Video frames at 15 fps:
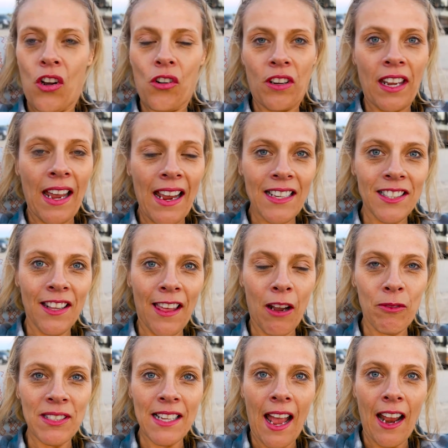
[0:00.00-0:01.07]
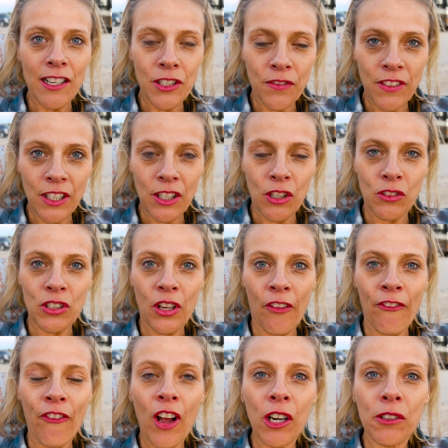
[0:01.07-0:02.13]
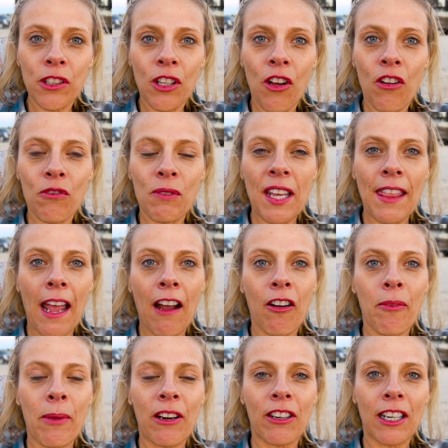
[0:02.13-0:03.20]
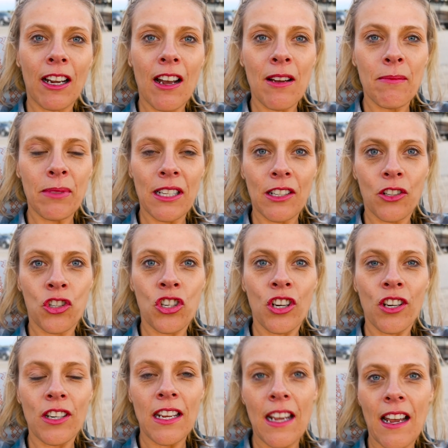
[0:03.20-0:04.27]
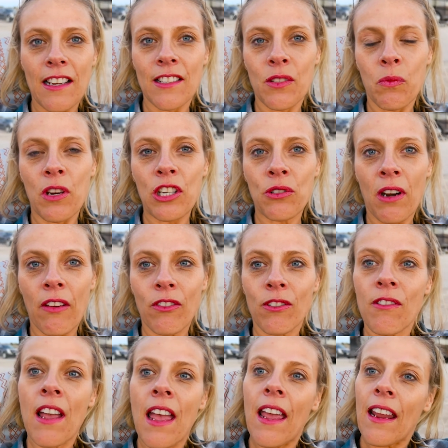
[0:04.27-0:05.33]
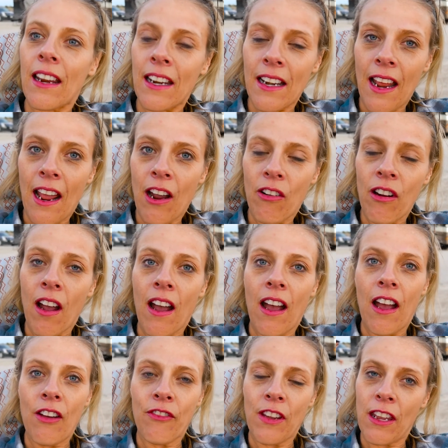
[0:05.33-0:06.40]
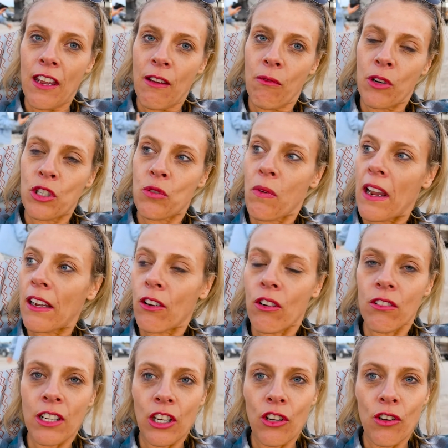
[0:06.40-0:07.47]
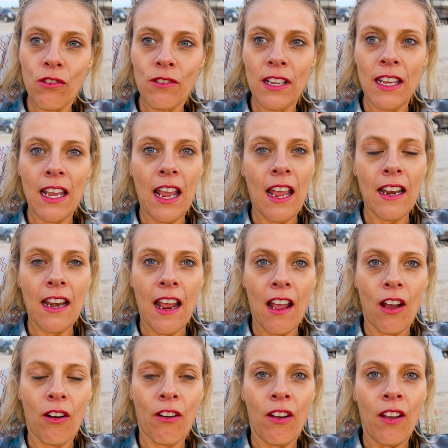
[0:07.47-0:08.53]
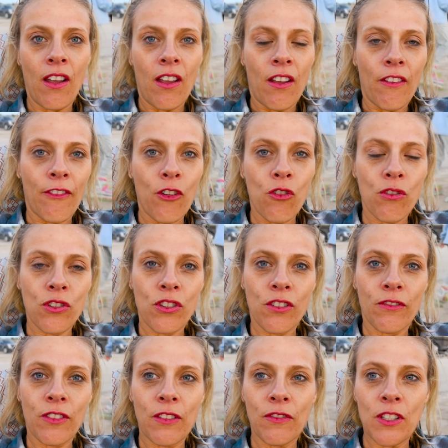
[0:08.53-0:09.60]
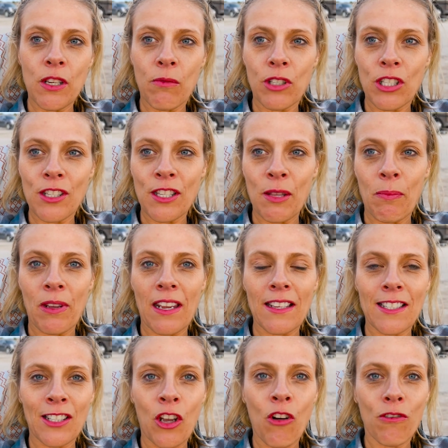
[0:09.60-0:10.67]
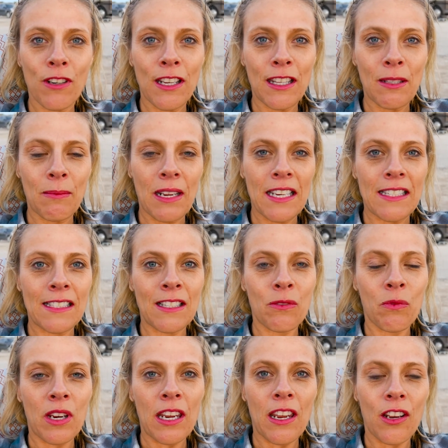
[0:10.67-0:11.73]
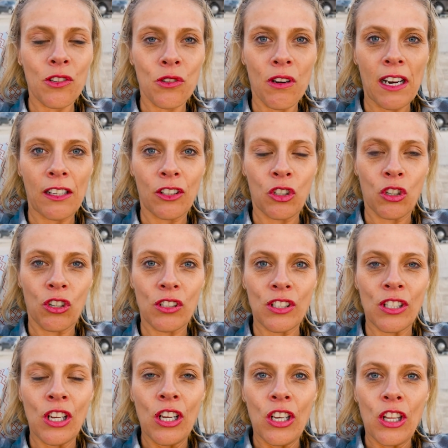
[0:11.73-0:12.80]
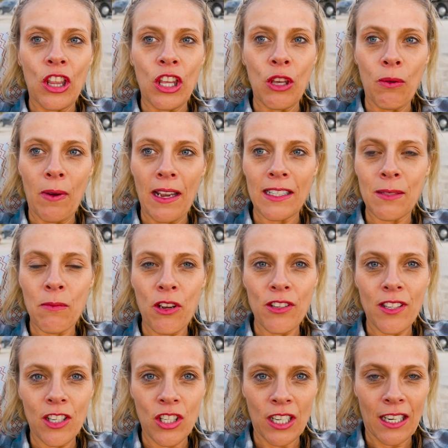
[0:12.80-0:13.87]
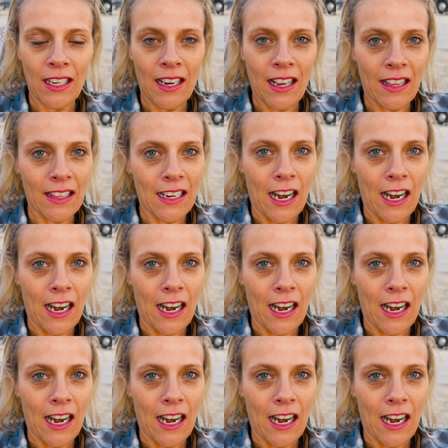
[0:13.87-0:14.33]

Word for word: Okay, so that was Asheville. So follow along with our America Unplugged journey as we travel in our RV, which we're calling Goldie, and our Ford 250, which is the Beast. Goldie and the Beast as we trek across the US, mostly checking out the